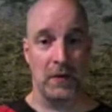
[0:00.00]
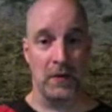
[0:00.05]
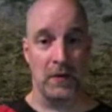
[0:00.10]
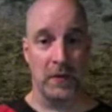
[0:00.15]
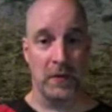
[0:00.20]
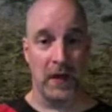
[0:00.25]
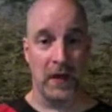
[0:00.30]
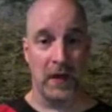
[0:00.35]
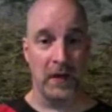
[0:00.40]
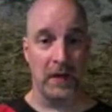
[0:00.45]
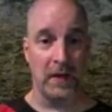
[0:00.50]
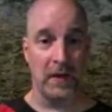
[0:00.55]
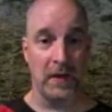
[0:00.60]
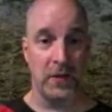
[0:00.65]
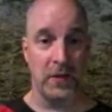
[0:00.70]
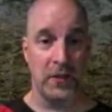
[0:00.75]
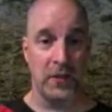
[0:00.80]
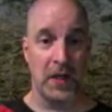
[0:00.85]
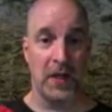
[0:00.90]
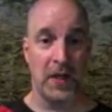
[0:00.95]
you've got a
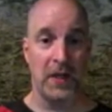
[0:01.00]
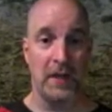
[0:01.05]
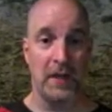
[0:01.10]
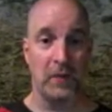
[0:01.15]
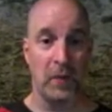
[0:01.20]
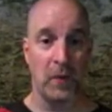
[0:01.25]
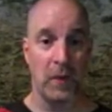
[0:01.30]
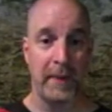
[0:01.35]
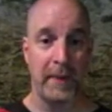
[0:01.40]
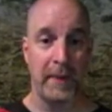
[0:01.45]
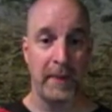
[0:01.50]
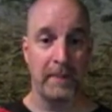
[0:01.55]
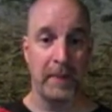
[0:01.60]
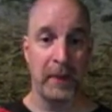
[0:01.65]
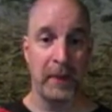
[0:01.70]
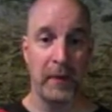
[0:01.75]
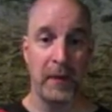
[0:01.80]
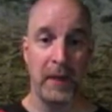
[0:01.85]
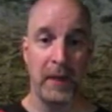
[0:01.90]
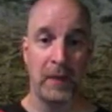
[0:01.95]
giant, well, big
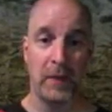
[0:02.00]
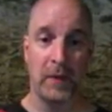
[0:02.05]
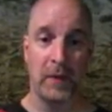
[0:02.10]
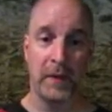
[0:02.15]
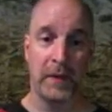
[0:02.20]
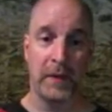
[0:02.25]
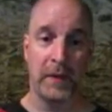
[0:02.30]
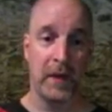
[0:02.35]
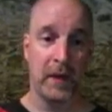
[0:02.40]
building with